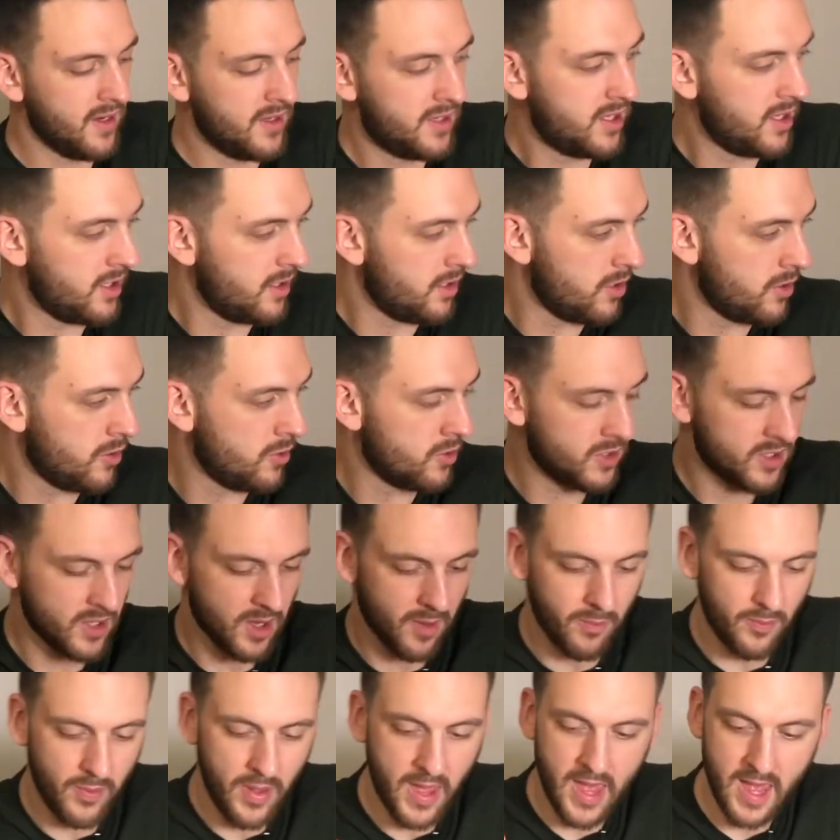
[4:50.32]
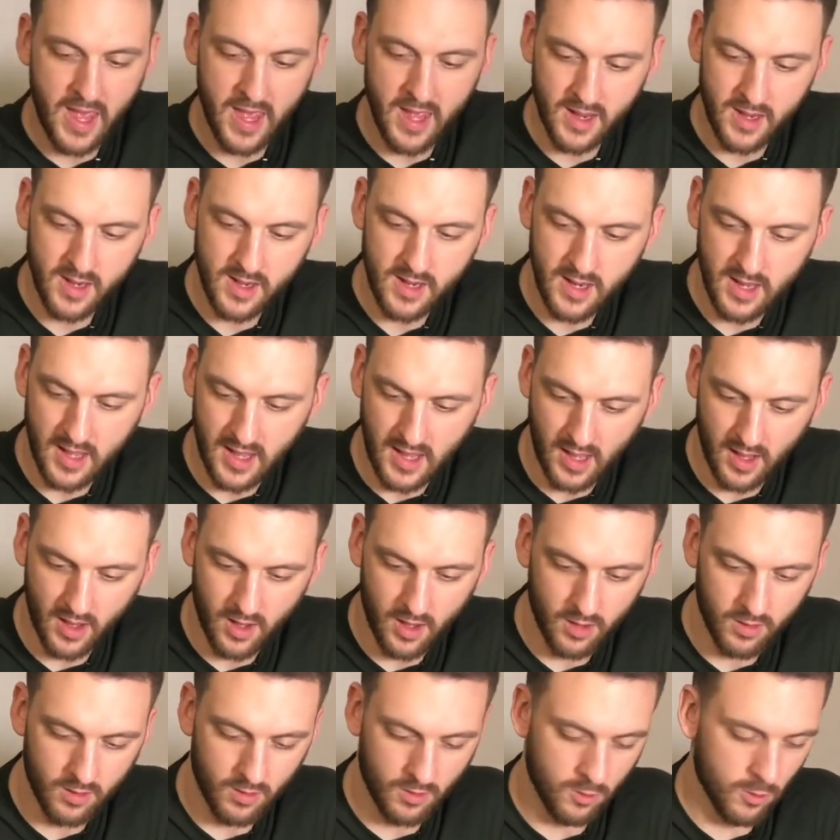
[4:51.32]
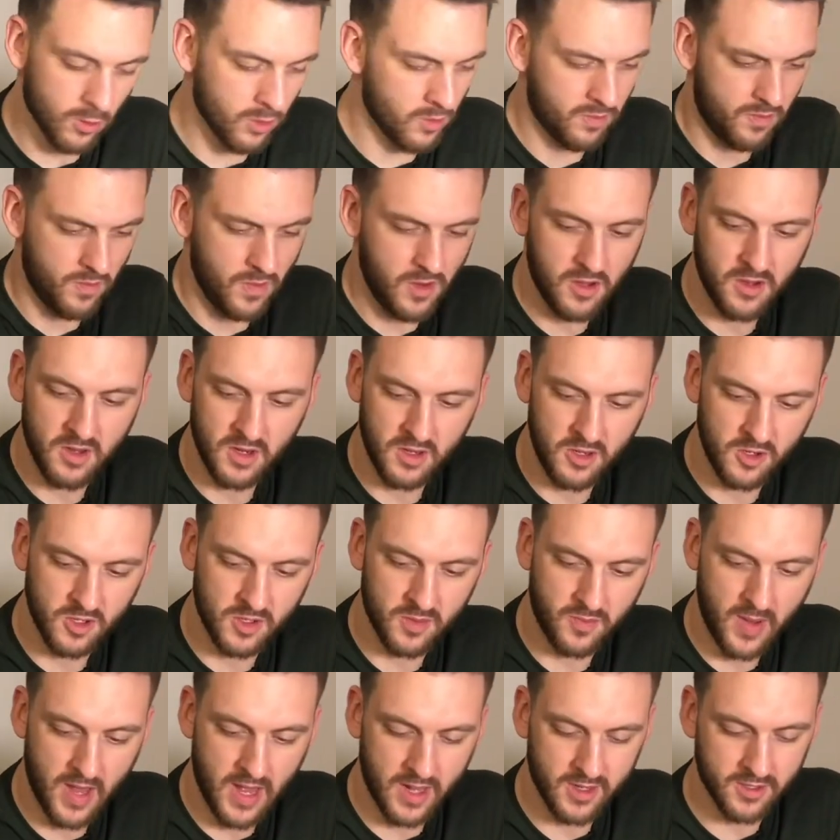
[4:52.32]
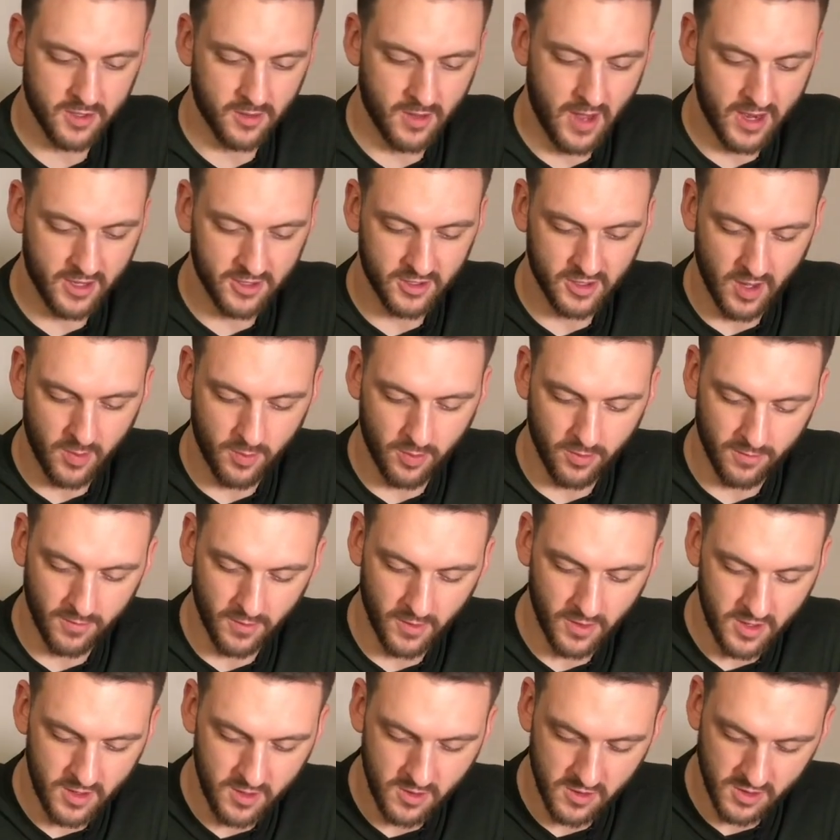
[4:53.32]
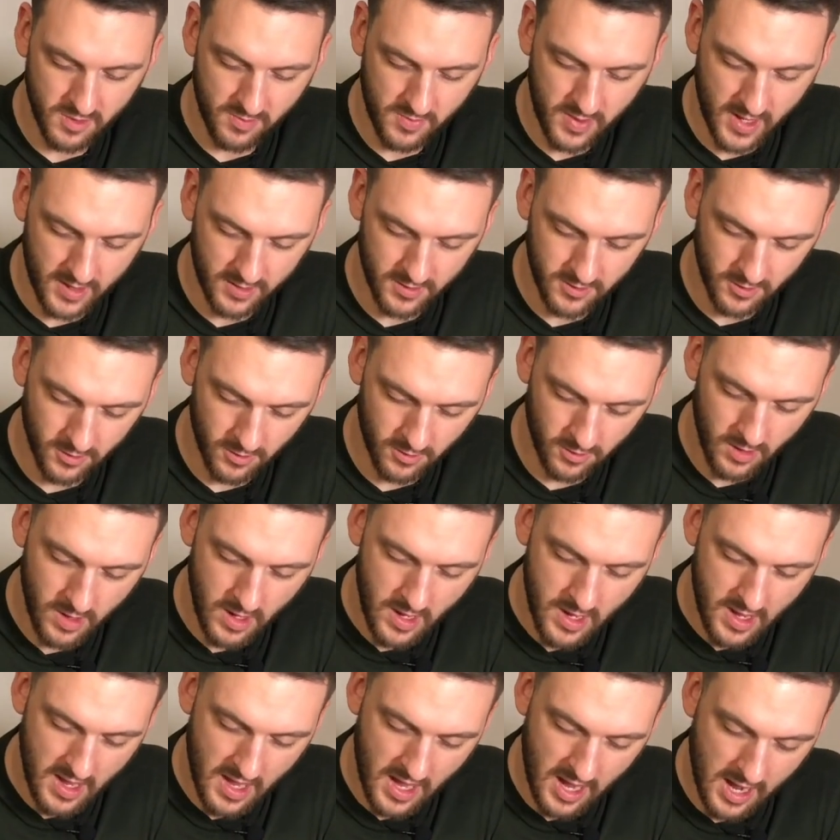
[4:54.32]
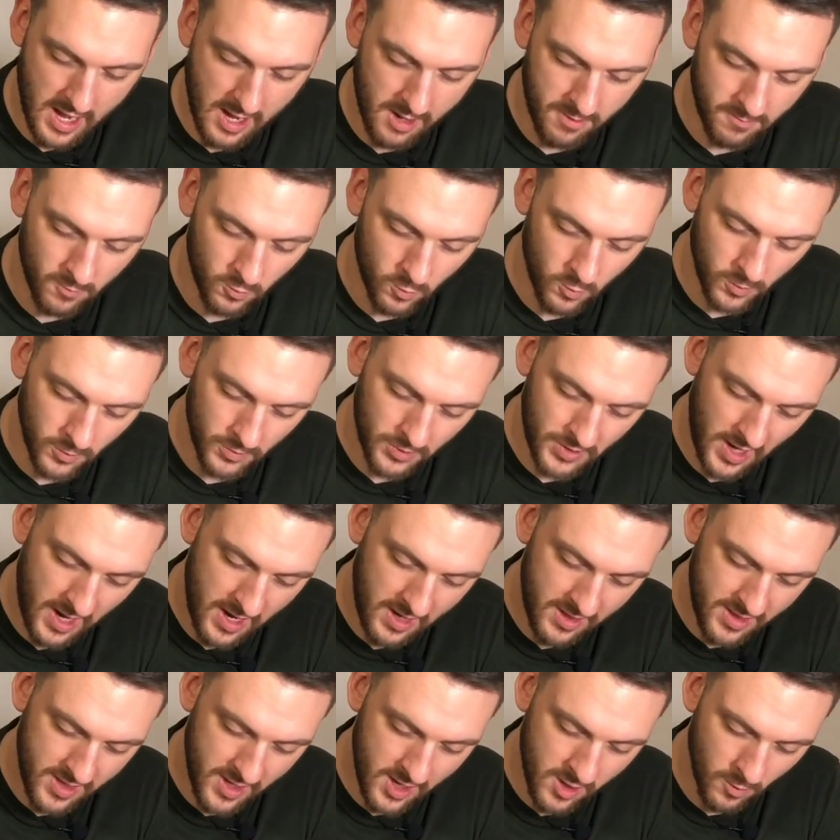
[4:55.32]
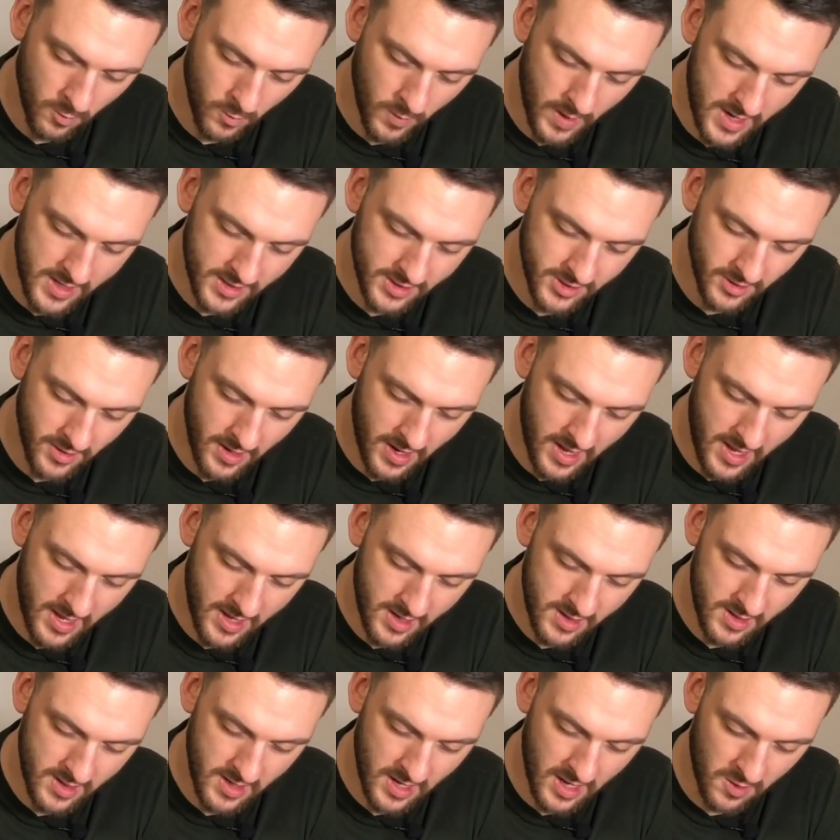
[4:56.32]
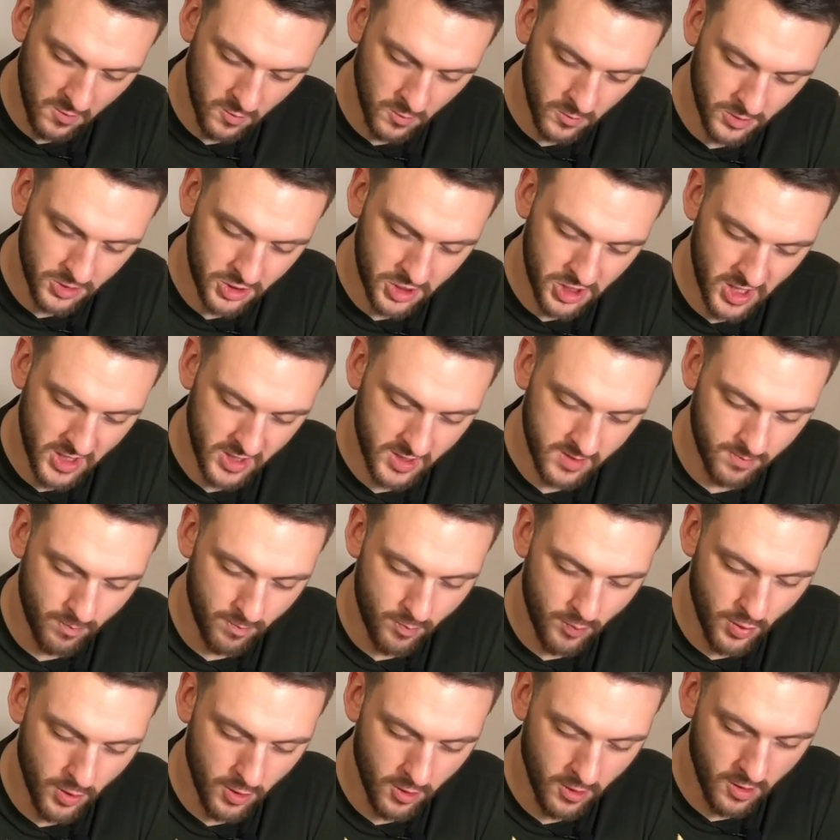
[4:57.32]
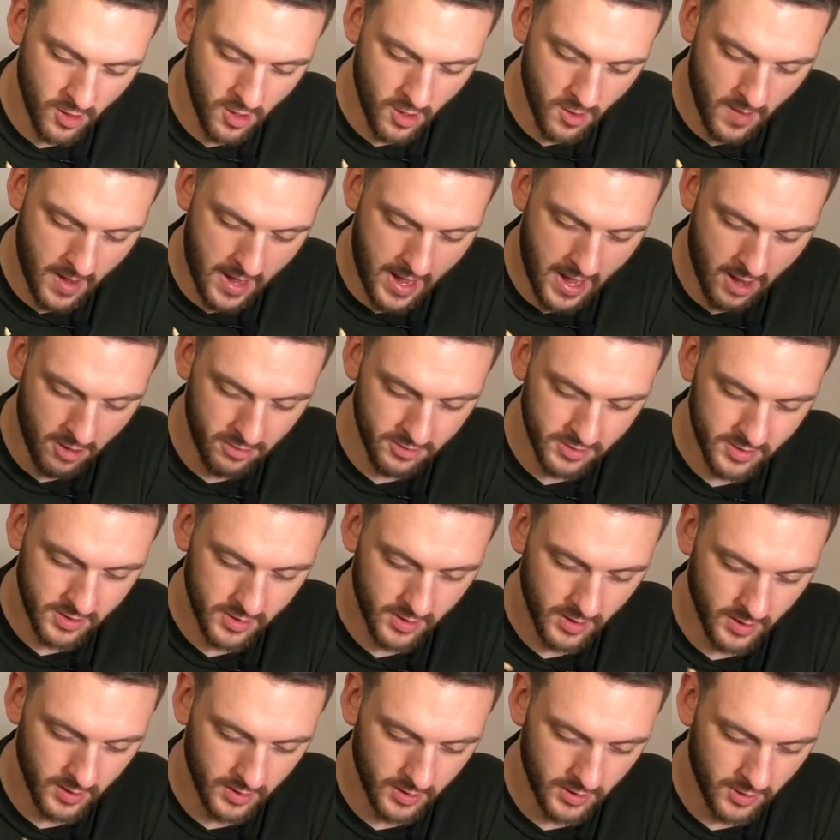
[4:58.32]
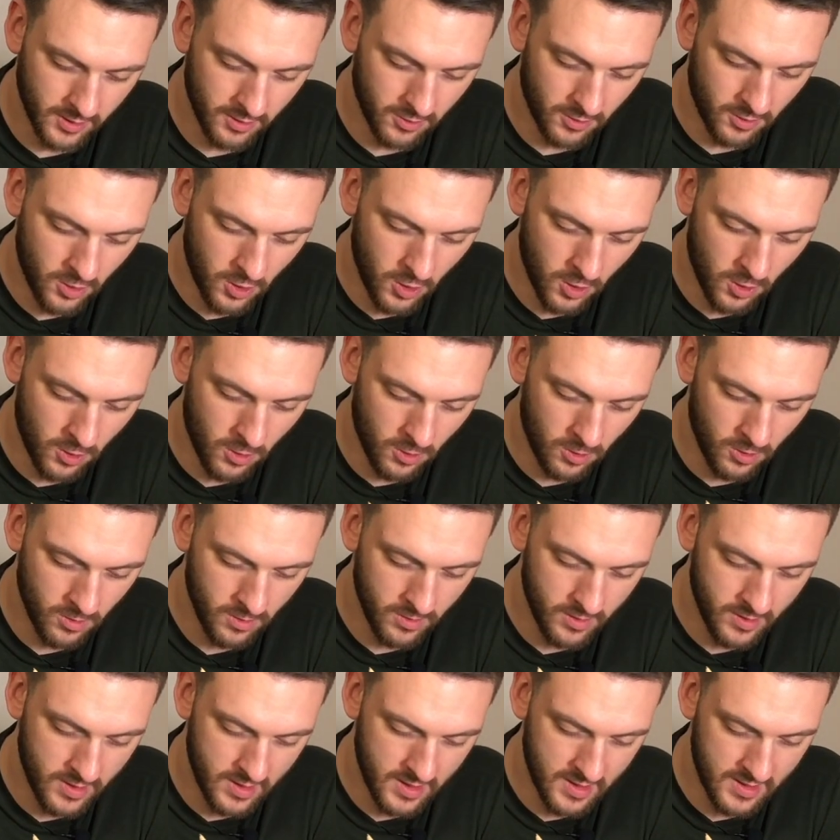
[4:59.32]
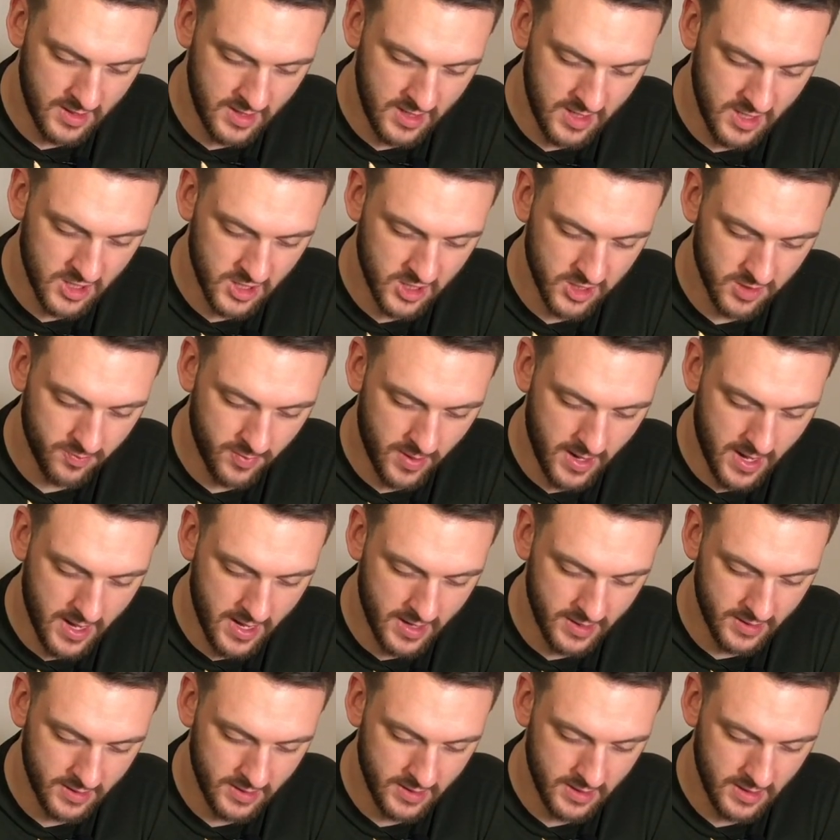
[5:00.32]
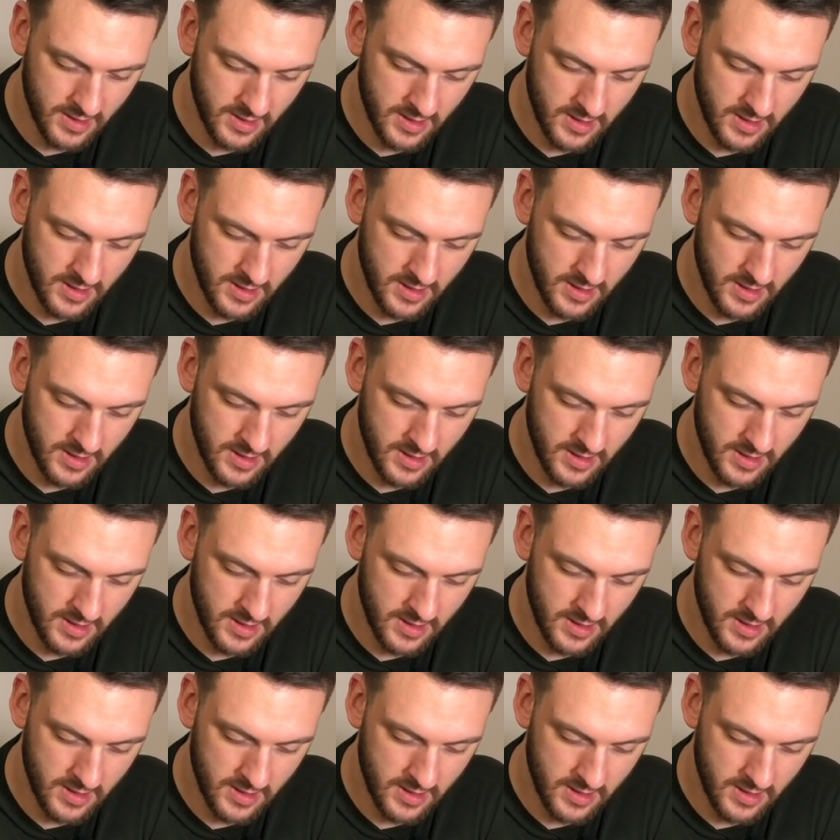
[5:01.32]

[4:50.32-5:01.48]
to use a pen or you can use a pencil. Actually, I prefer to use a pencil. We'll take the eraser end and we'll just burrow out a little hole in each spot.